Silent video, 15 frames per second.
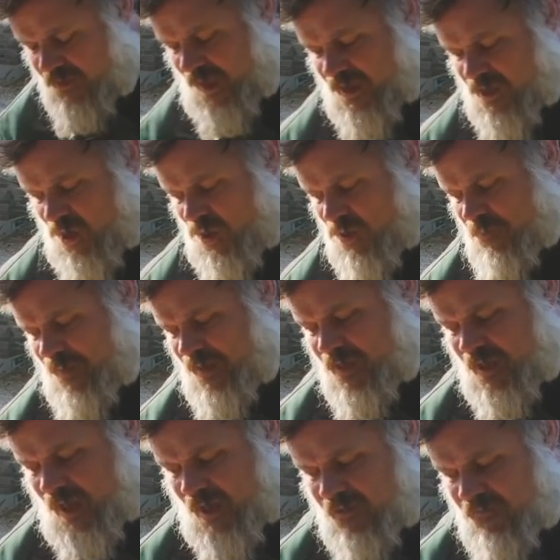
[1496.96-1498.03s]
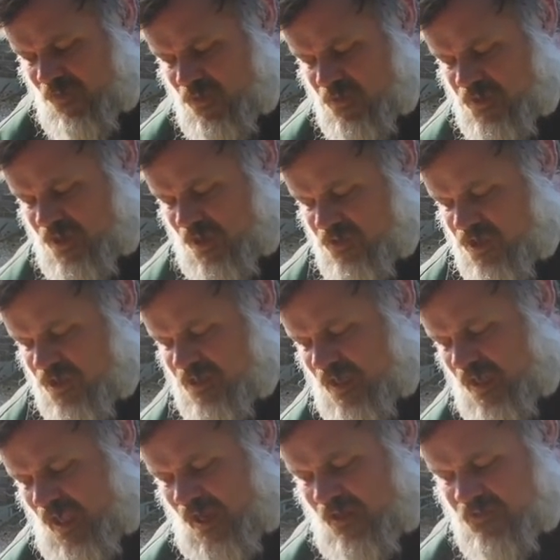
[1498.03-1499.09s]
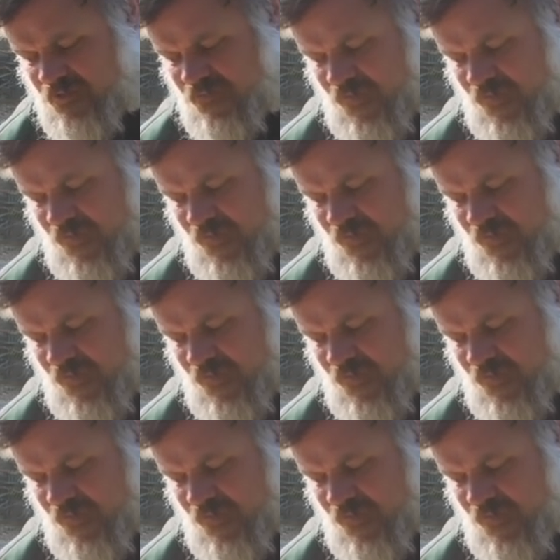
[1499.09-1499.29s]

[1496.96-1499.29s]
that cock bead kind of also just allows